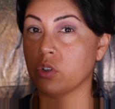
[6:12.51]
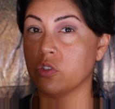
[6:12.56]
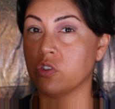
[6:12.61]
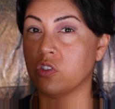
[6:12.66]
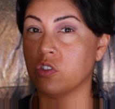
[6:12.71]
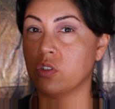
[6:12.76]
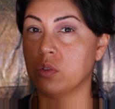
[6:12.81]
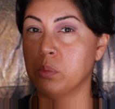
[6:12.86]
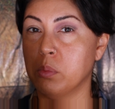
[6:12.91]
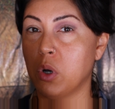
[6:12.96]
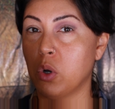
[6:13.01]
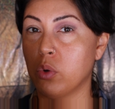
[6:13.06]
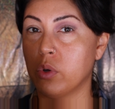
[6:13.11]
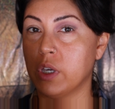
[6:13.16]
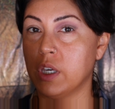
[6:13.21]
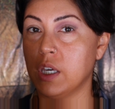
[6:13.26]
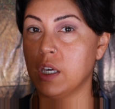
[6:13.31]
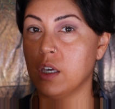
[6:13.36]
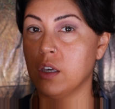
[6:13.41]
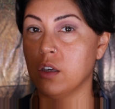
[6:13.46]

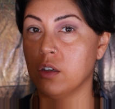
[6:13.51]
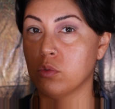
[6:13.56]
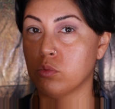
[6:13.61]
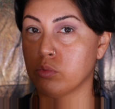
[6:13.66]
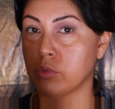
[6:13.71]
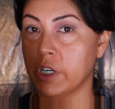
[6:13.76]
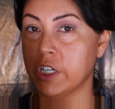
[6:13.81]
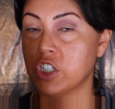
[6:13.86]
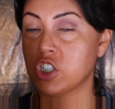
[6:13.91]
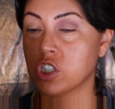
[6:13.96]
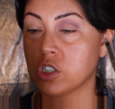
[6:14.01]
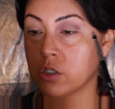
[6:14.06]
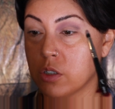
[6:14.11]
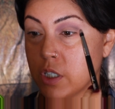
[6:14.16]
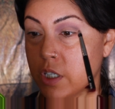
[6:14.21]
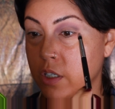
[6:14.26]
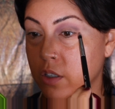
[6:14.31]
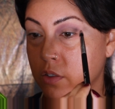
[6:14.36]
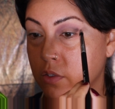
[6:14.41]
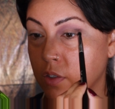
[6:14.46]
smoky, rich
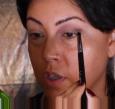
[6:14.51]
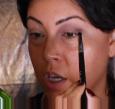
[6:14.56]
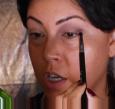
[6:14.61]
crease.